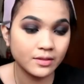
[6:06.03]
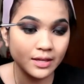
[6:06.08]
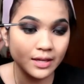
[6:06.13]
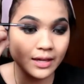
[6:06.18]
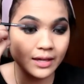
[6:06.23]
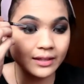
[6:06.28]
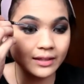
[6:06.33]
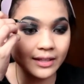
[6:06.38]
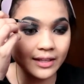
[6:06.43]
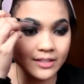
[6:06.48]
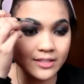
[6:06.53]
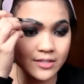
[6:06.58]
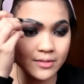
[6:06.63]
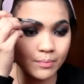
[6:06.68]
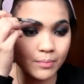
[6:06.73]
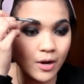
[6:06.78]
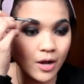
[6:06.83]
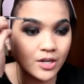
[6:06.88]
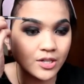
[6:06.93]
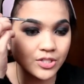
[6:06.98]
Then,
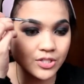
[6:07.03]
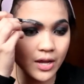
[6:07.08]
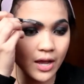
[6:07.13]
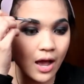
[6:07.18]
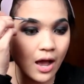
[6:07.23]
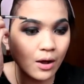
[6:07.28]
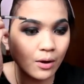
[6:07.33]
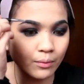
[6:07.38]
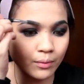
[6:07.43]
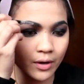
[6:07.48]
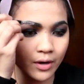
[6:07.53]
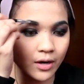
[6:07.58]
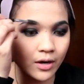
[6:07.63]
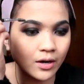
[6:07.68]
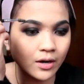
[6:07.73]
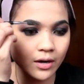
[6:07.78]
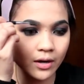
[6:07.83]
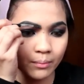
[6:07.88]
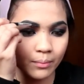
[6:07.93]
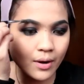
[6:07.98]
let's brush
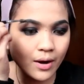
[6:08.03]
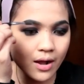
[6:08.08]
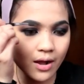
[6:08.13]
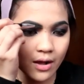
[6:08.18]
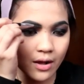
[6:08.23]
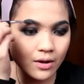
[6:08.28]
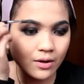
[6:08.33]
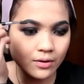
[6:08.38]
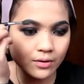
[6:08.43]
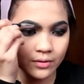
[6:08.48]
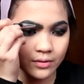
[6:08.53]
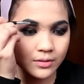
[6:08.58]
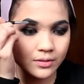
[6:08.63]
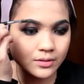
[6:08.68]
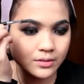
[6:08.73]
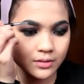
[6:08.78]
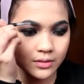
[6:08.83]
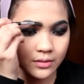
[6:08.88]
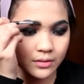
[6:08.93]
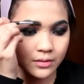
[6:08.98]
our
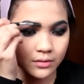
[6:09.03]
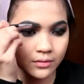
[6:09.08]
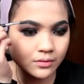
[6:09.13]
brows.